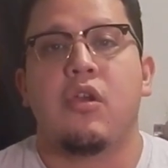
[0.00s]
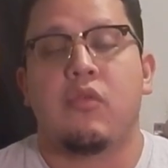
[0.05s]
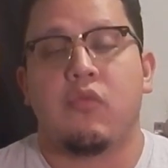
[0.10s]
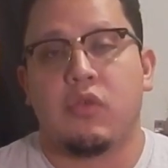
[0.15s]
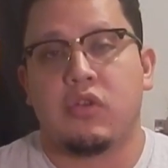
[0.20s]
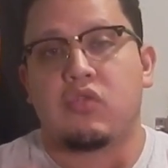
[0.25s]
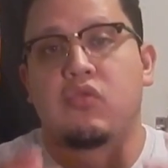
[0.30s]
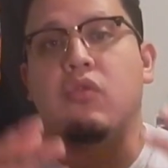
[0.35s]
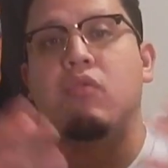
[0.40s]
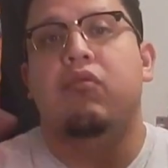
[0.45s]

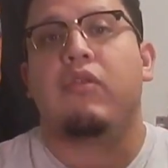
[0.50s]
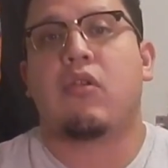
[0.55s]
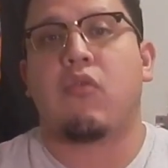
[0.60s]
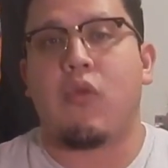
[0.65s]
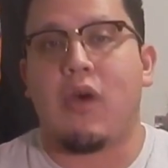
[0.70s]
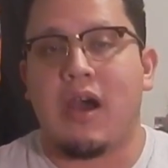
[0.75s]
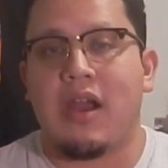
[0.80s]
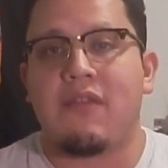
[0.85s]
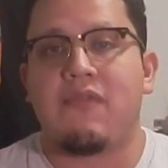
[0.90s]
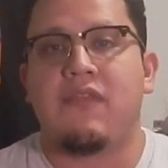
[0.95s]
which would
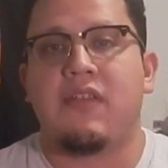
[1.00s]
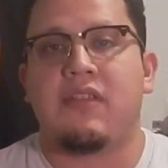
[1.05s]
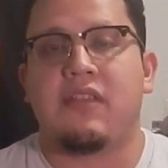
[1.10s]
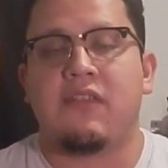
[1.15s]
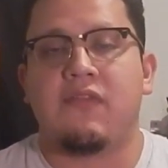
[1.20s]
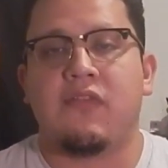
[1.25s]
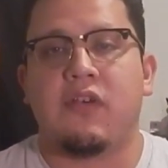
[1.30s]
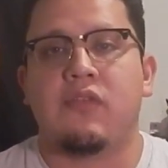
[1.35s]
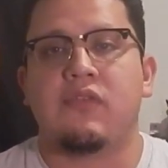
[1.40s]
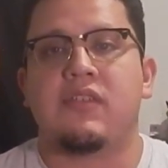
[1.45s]
require
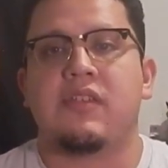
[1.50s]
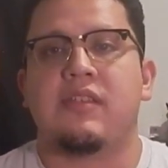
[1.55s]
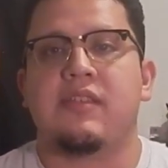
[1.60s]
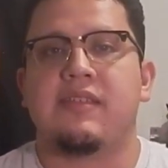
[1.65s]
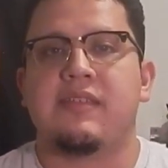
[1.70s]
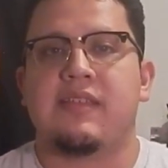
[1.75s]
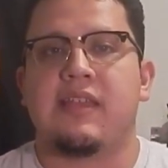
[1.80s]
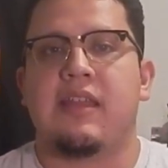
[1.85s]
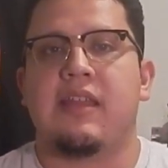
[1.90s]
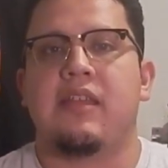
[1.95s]
50 votes in the
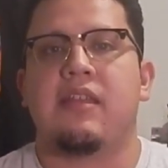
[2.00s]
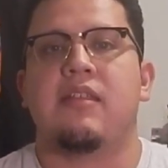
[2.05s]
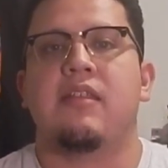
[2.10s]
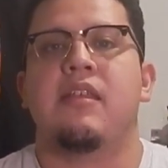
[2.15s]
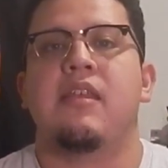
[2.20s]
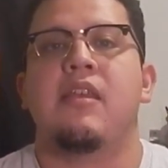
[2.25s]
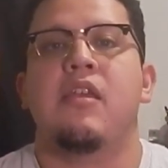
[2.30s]
Senate,